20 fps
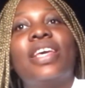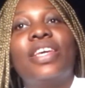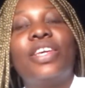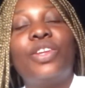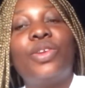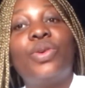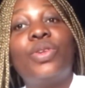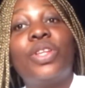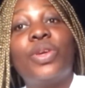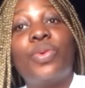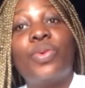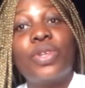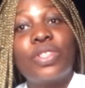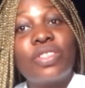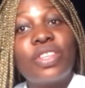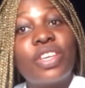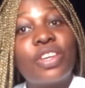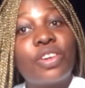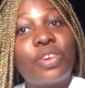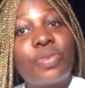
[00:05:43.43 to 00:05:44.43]
They want
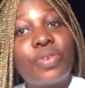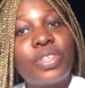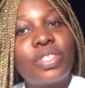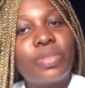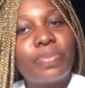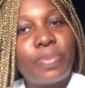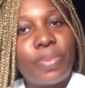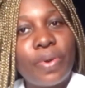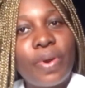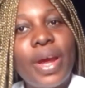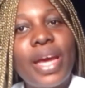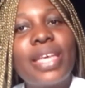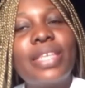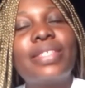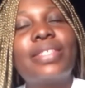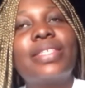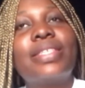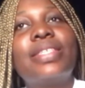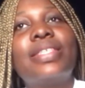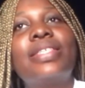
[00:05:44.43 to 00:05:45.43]
to increase
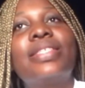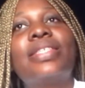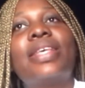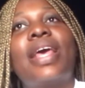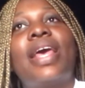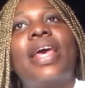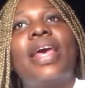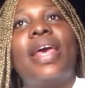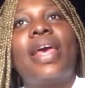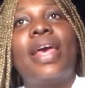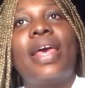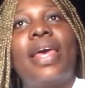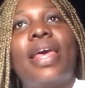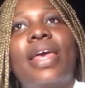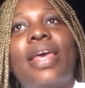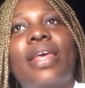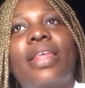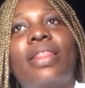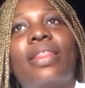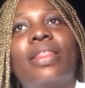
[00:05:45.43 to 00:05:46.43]
prices,
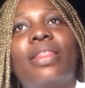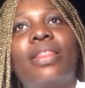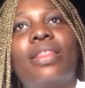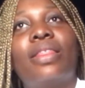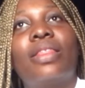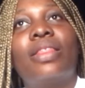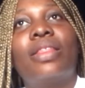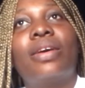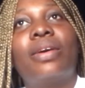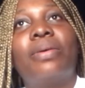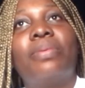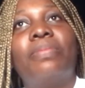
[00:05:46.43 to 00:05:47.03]
and